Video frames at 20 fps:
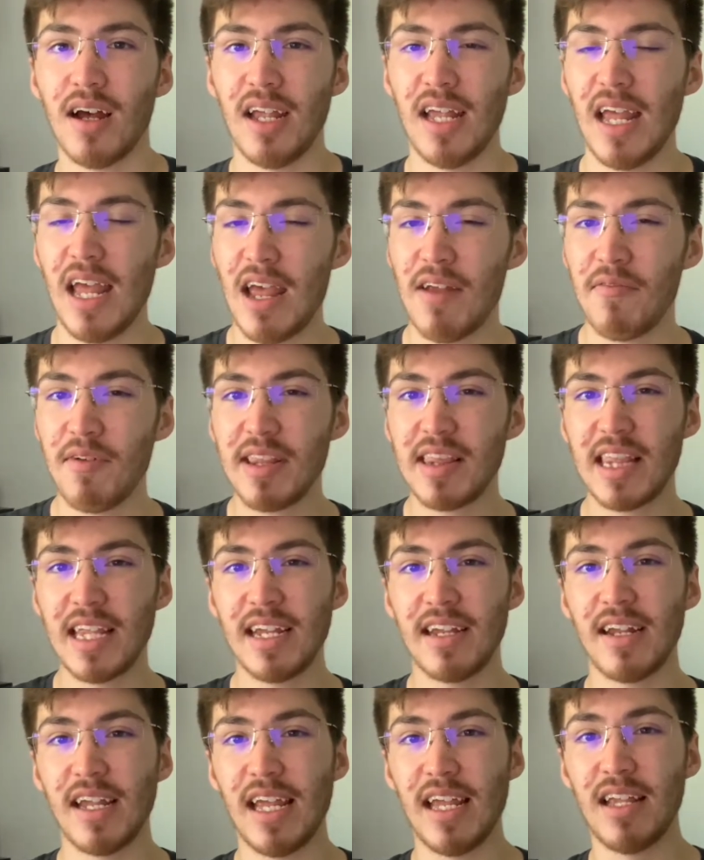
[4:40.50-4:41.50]

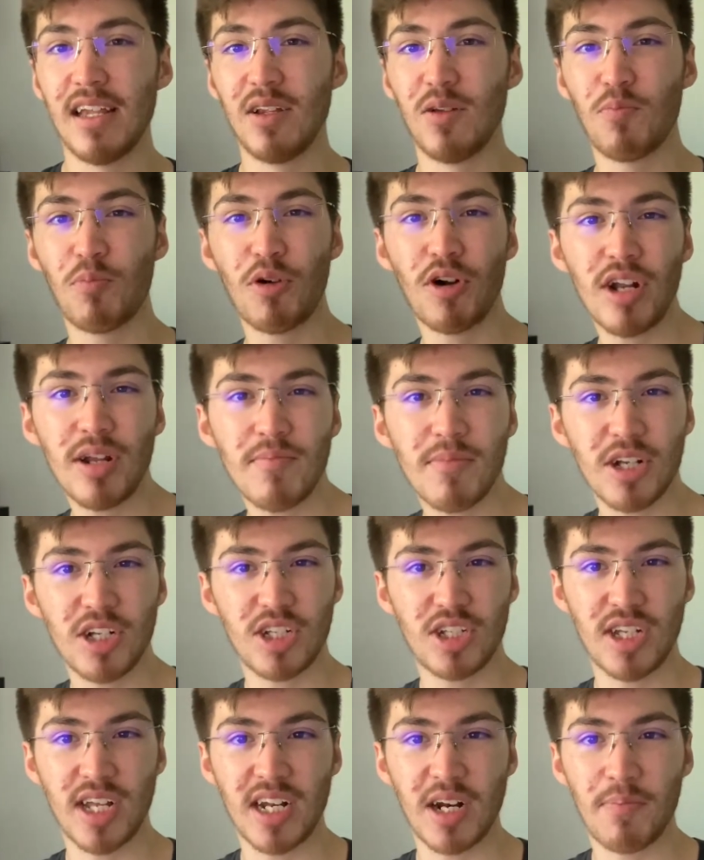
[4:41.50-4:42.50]
Everything is pretty much
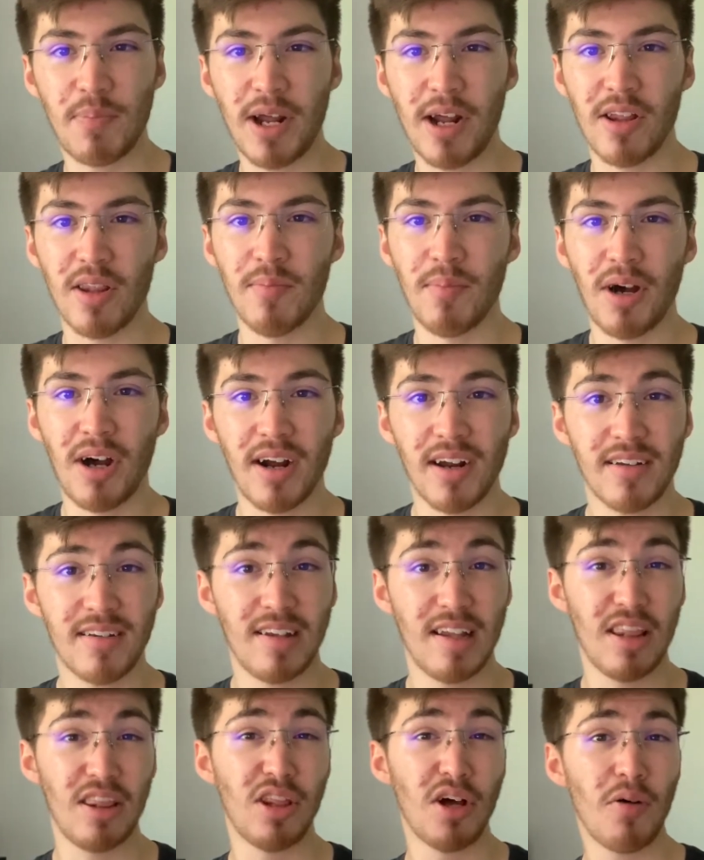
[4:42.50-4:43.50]
set up out of the box,
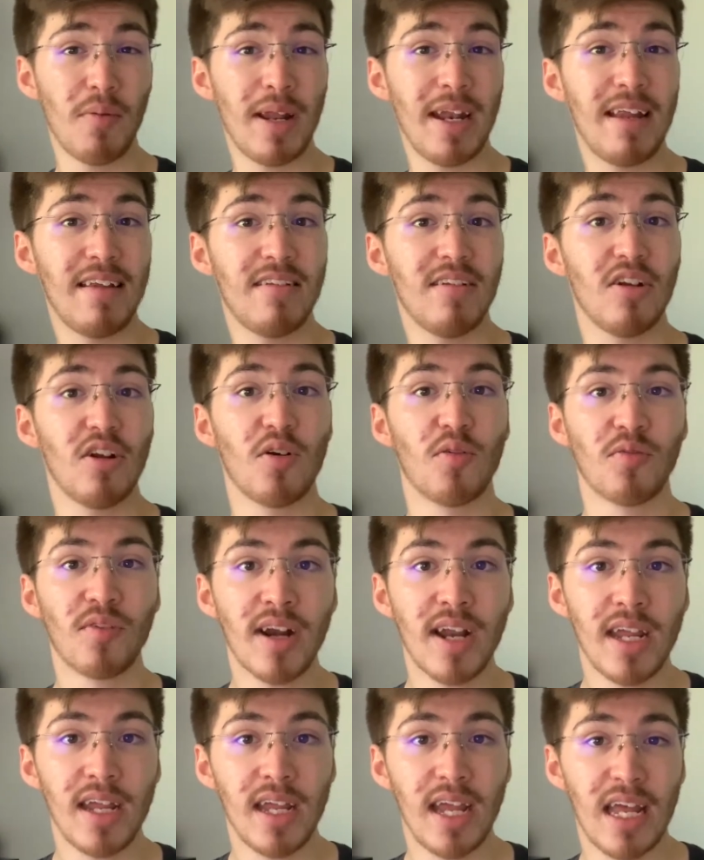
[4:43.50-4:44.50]
though it isn't
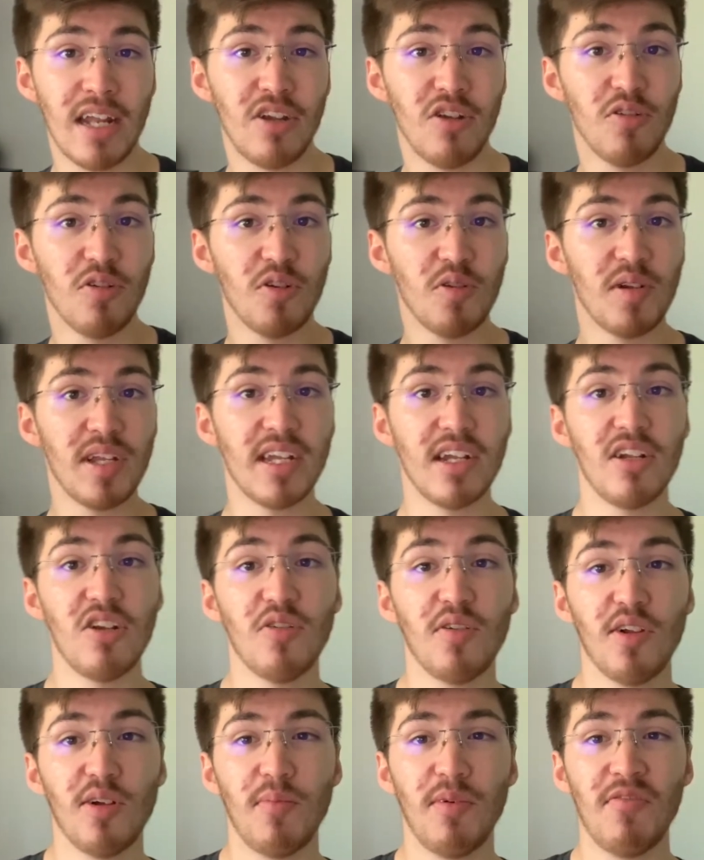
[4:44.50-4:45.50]
great and you do need to do a
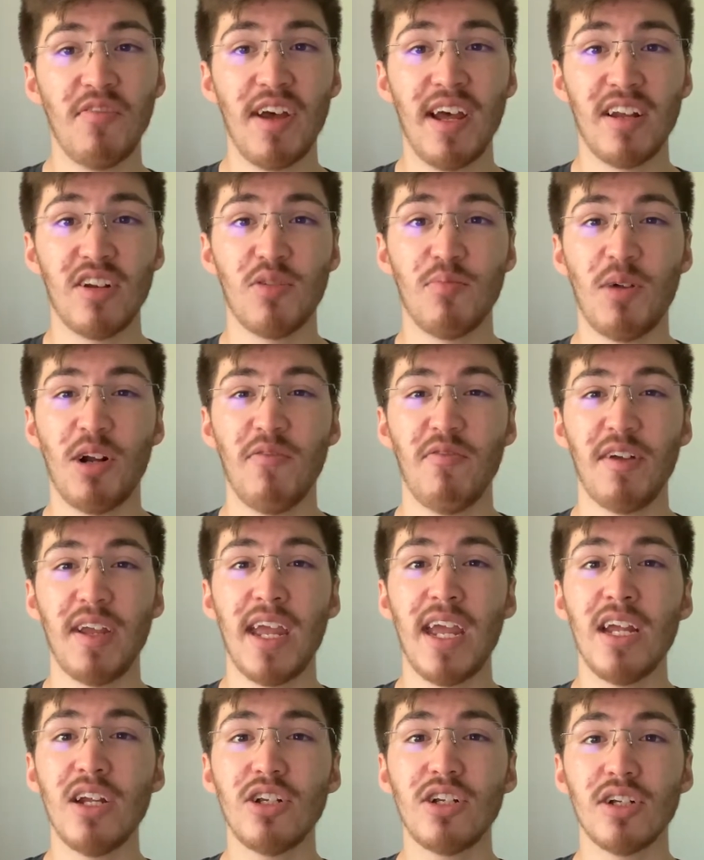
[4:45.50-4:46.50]
little bit of extra
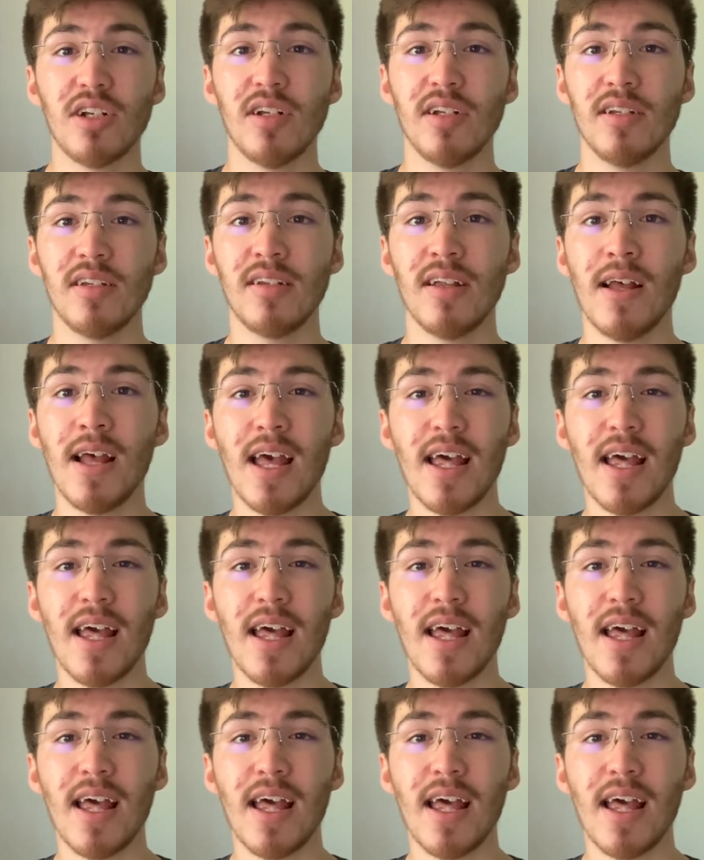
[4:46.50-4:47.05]
modifications.